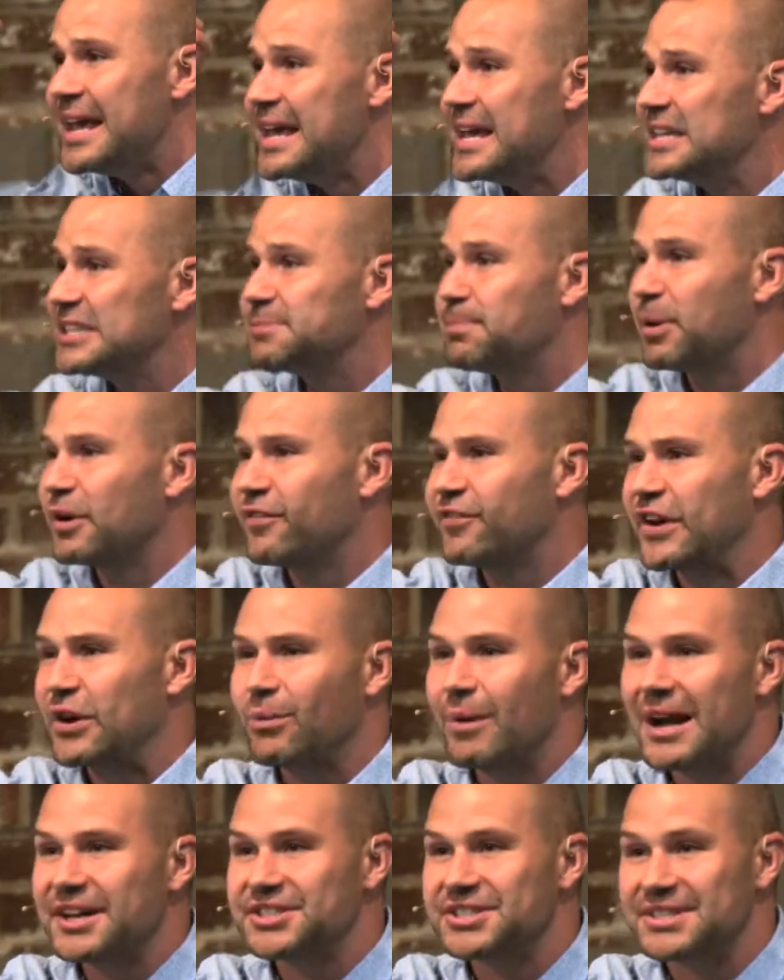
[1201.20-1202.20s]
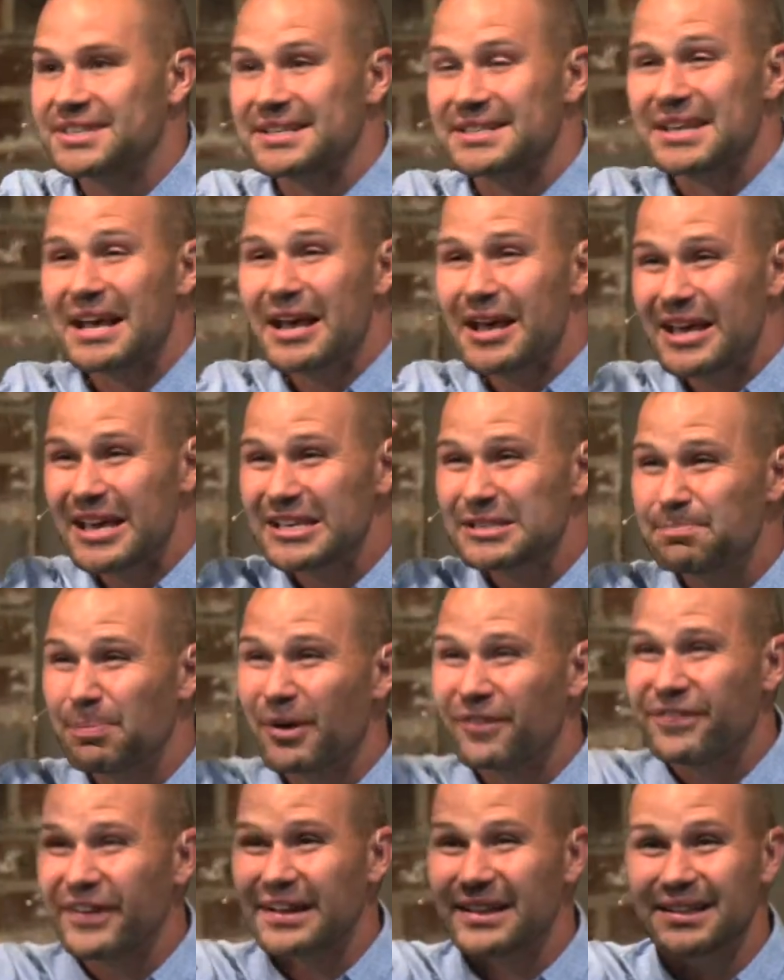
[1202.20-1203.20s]
His perfect righteousness, his
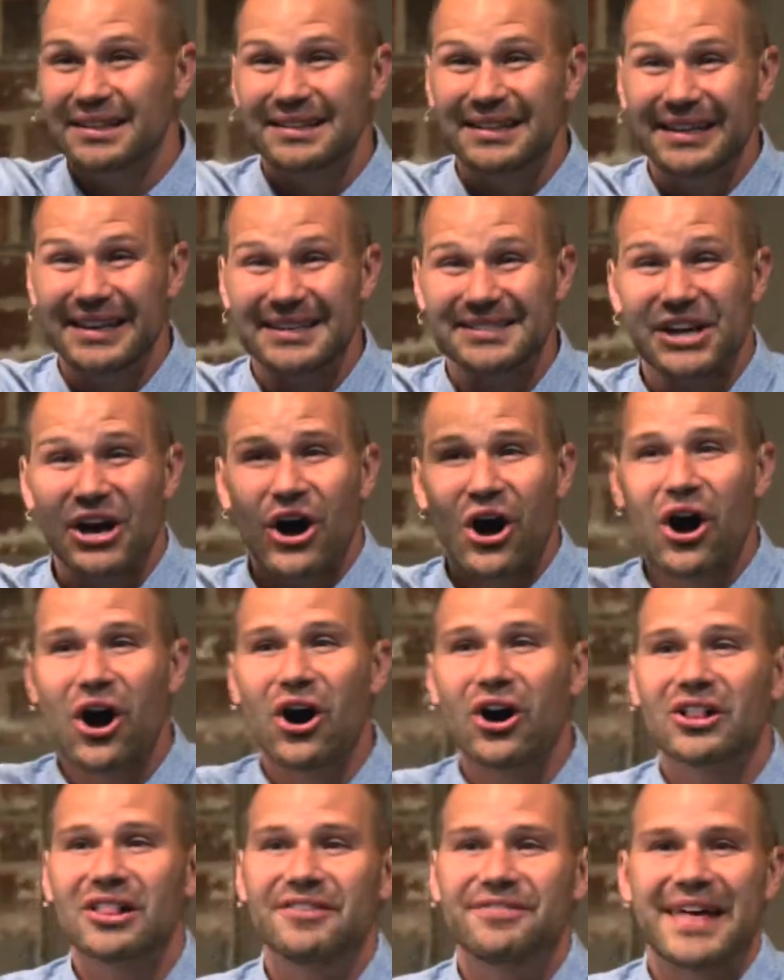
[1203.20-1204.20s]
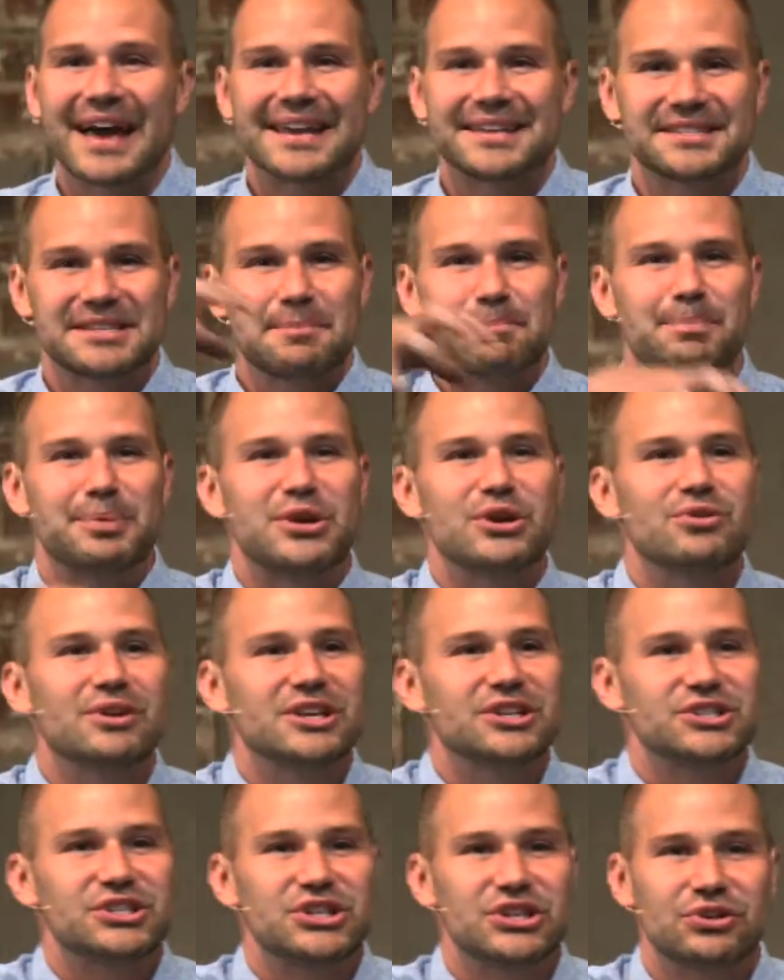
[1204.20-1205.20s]
perfect cleanliness, all of that is
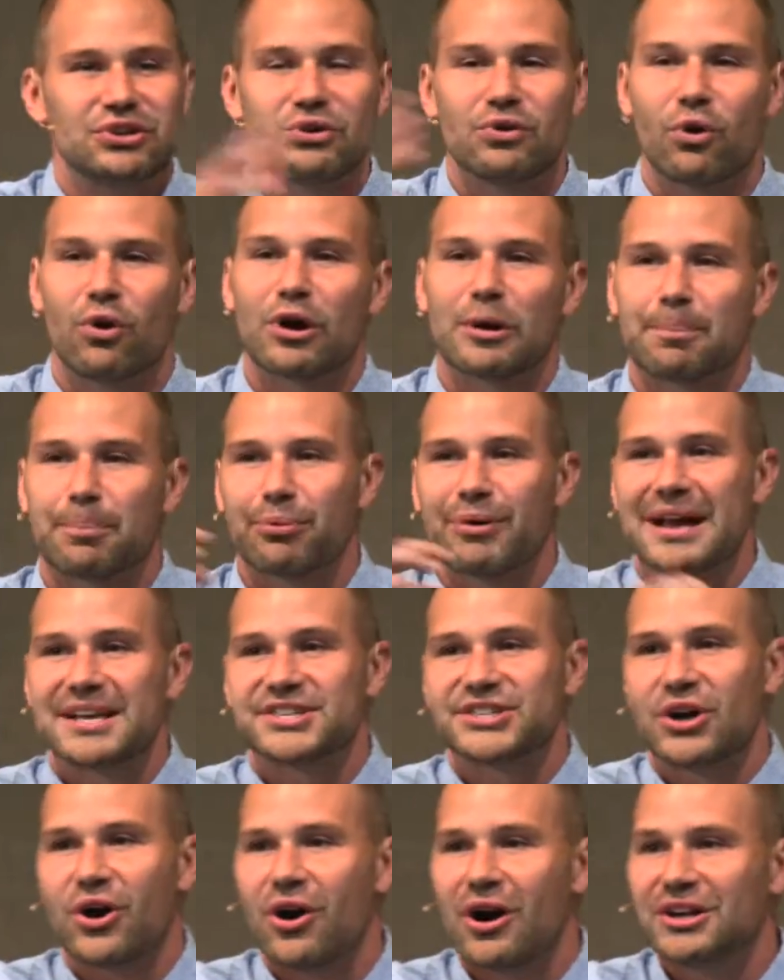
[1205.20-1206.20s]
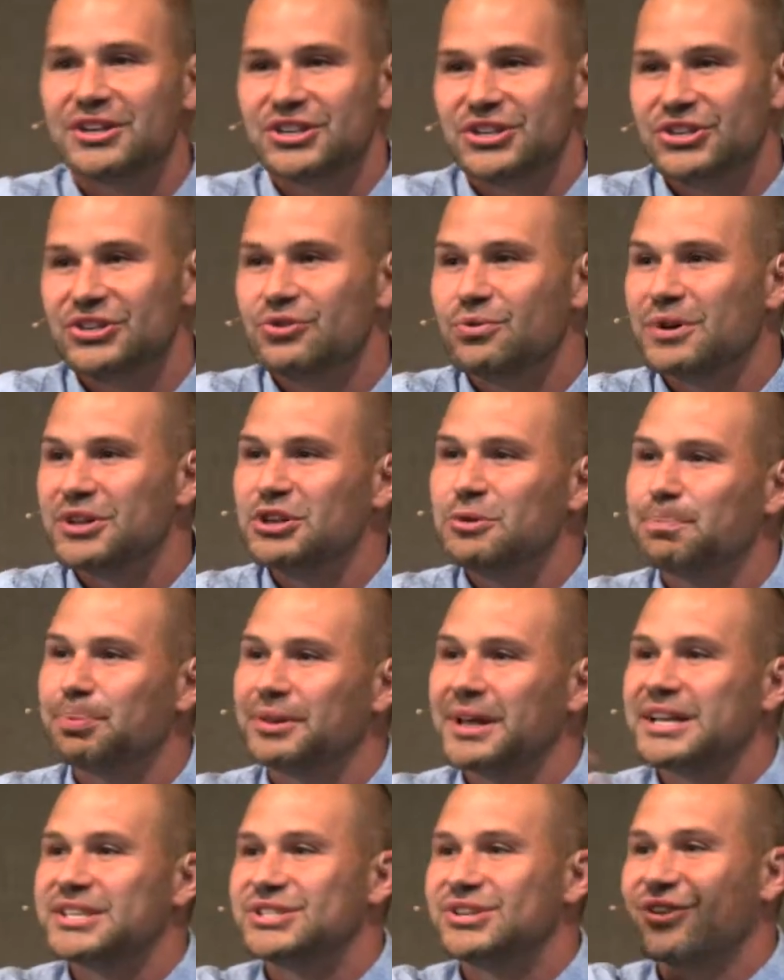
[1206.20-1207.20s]
imputed to you or pressed onto you when you
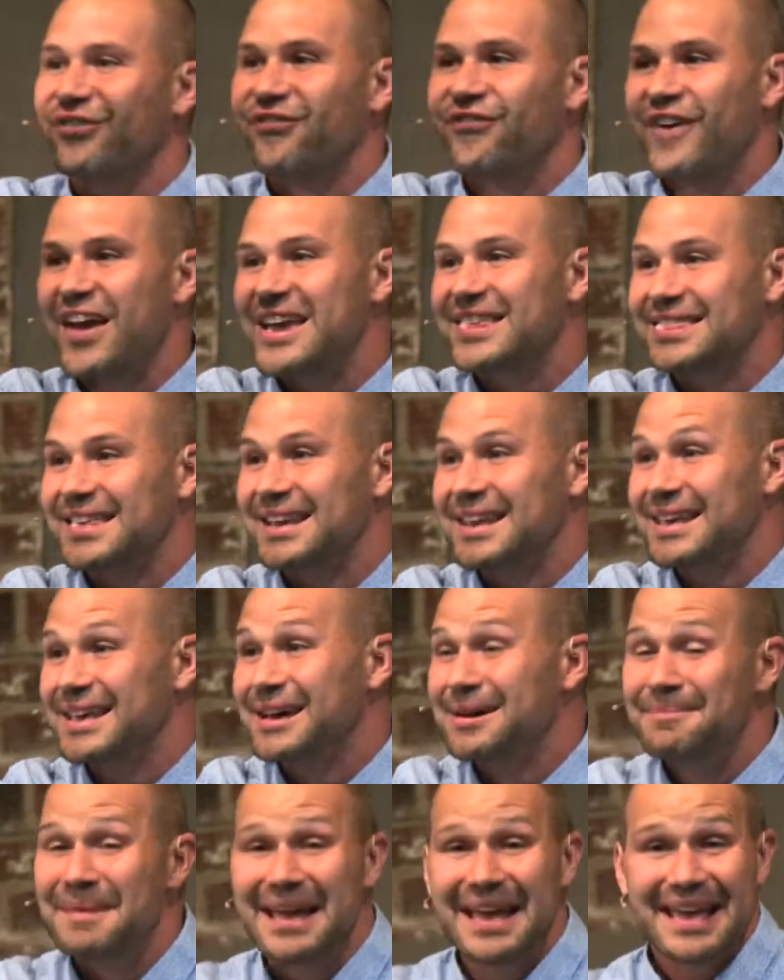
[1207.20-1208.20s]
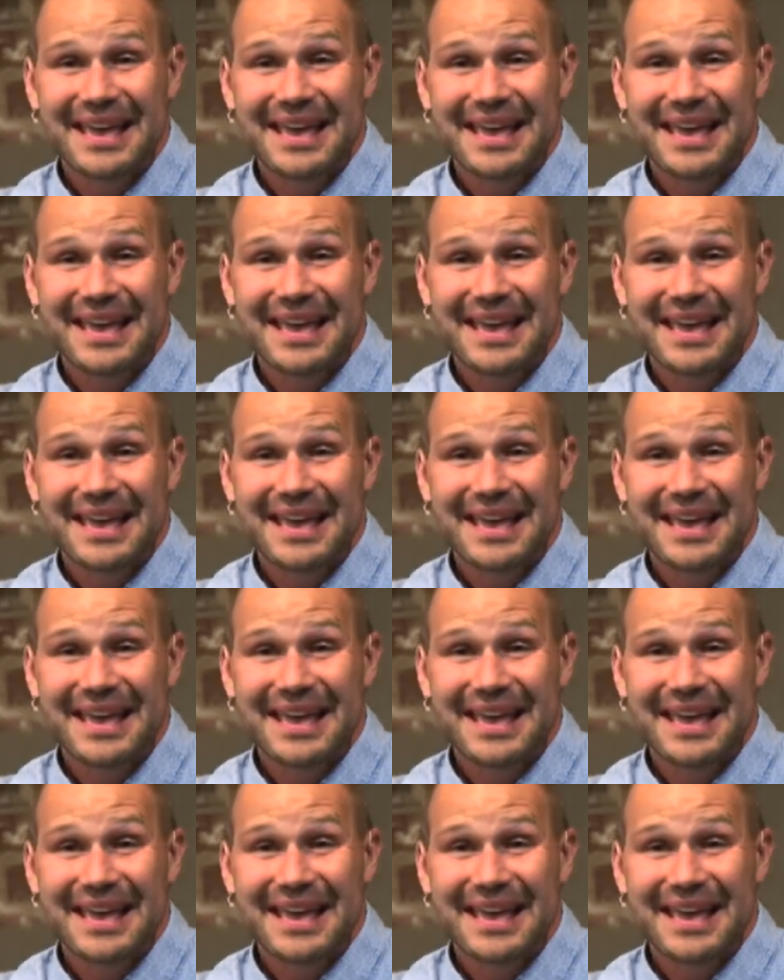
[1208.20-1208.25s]
place your faith in him.